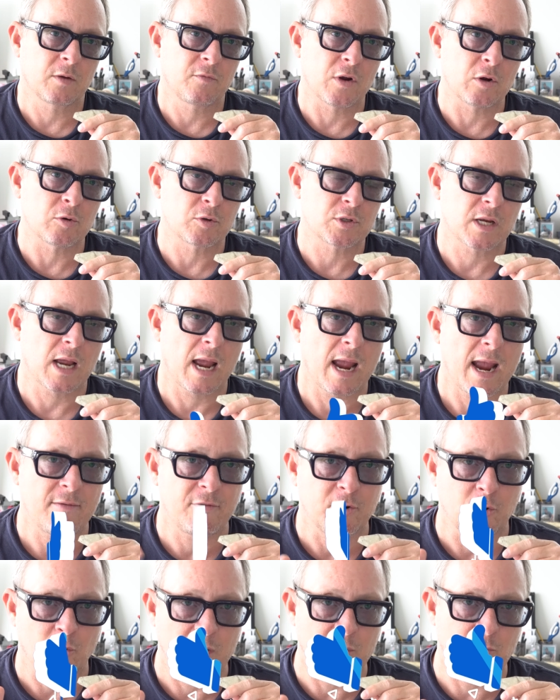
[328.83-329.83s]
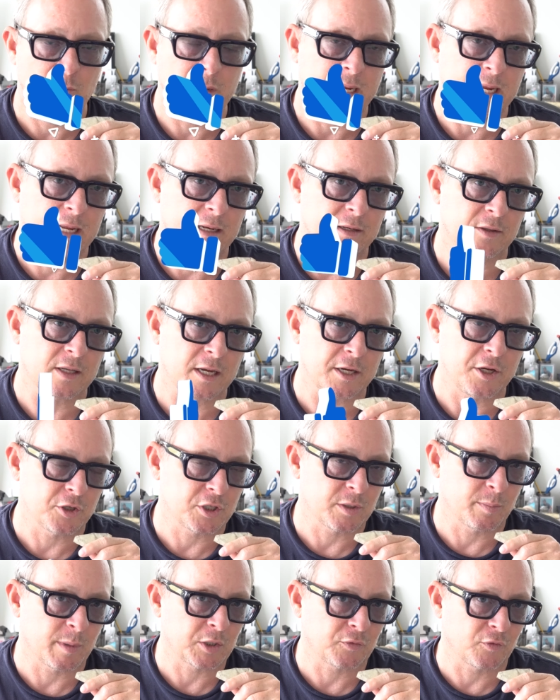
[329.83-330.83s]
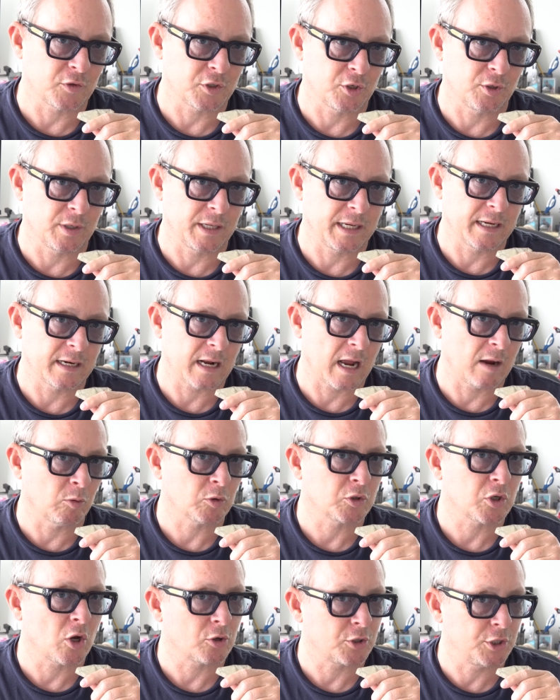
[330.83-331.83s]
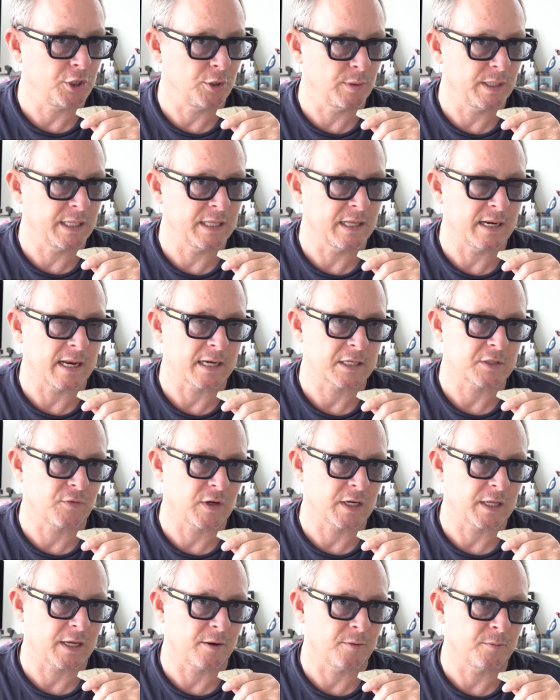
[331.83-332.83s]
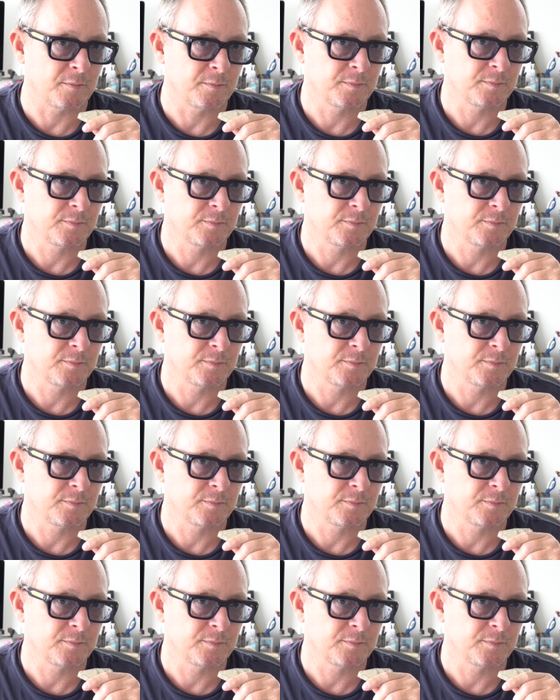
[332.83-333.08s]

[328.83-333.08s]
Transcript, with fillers: Folks, have a great weekend. Thank you so much for tuning in. I will talk to you in the next video.